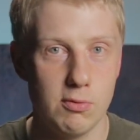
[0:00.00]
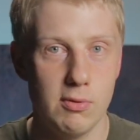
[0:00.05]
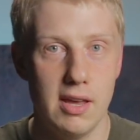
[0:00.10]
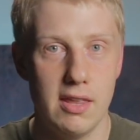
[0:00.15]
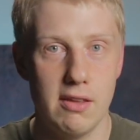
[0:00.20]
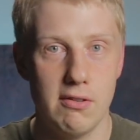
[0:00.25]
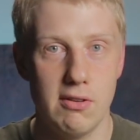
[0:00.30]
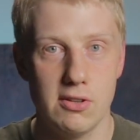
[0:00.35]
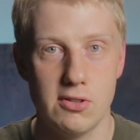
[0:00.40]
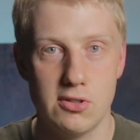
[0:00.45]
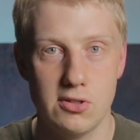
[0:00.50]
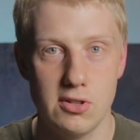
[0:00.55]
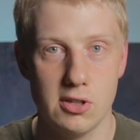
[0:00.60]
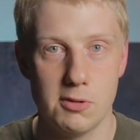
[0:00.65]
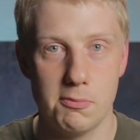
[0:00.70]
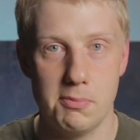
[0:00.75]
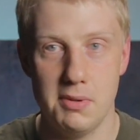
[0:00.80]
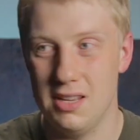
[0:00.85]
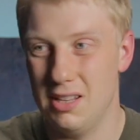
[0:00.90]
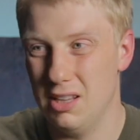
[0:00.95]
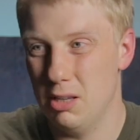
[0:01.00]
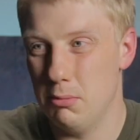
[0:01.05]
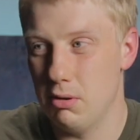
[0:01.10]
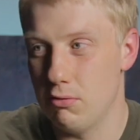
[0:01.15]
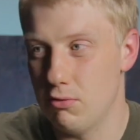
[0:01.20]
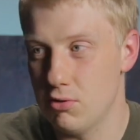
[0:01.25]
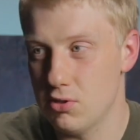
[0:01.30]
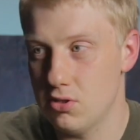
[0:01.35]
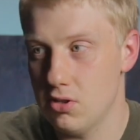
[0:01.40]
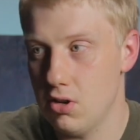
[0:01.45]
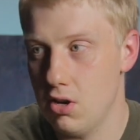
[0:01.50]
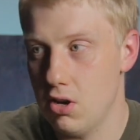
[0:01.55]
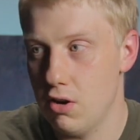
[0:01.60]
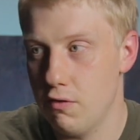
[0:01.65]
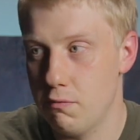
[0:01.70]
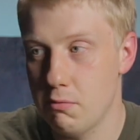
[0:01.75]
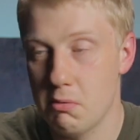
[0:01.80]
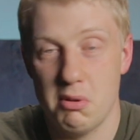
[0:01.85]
whether it's just being a little bit reserved,